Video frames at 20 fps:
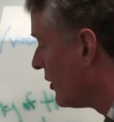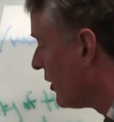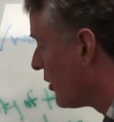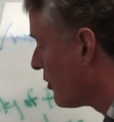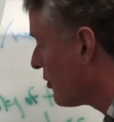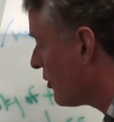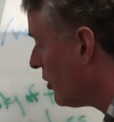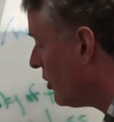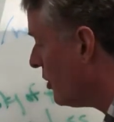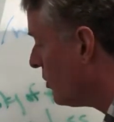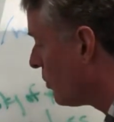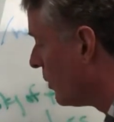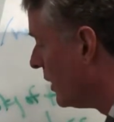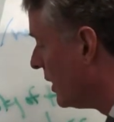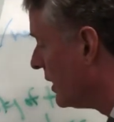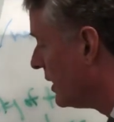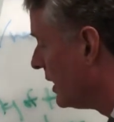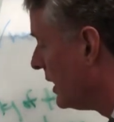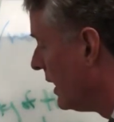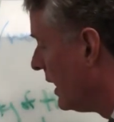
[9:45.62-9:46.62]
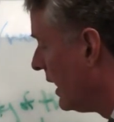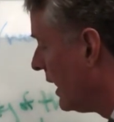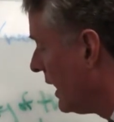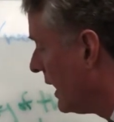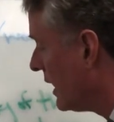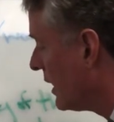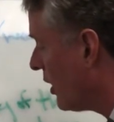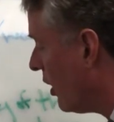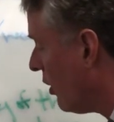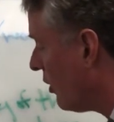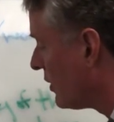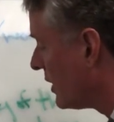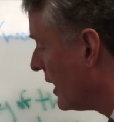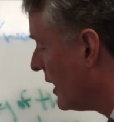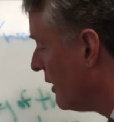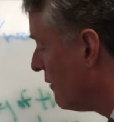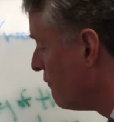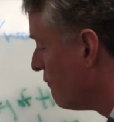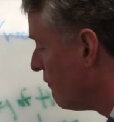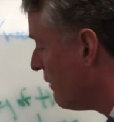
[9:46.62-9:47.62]
the third one, he called
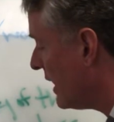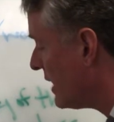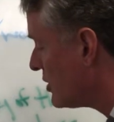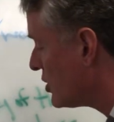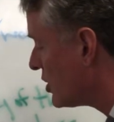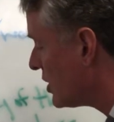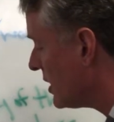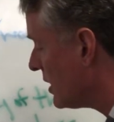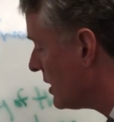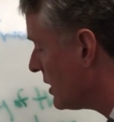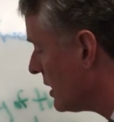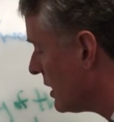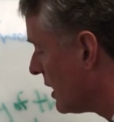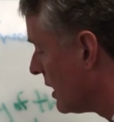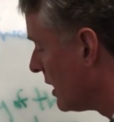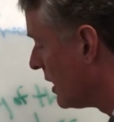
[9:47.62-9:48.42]
invention